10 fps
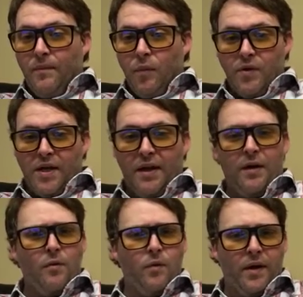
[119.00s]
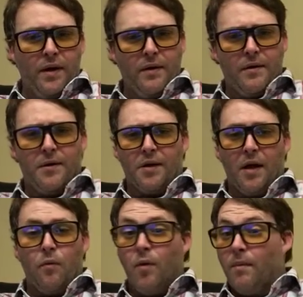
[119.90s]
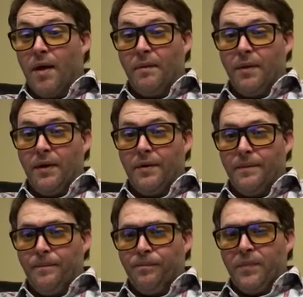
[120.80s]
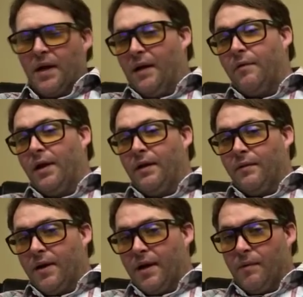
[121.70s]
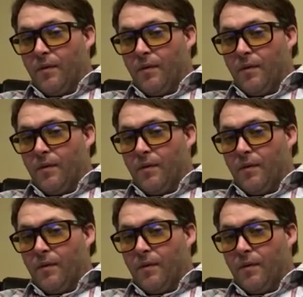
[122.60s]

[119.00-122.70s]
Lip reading: which I don't want to hear because I want my beard. And I really don't care